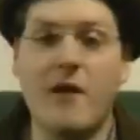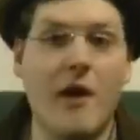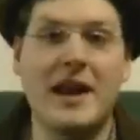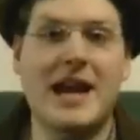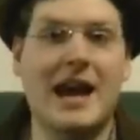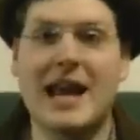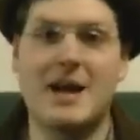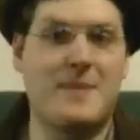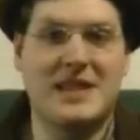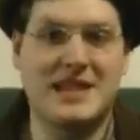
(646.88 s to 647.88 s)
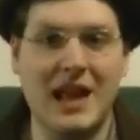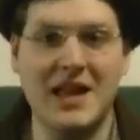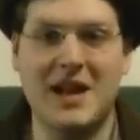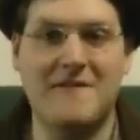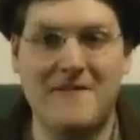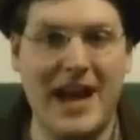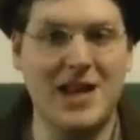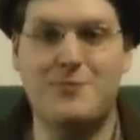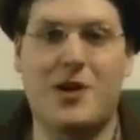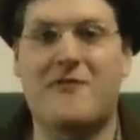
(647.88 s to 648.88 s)
already got like a bazillion
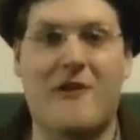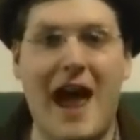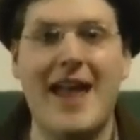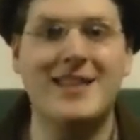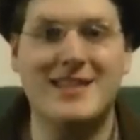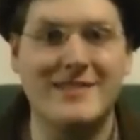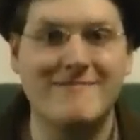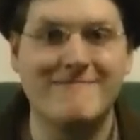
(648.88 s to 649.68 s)
Facebook friends.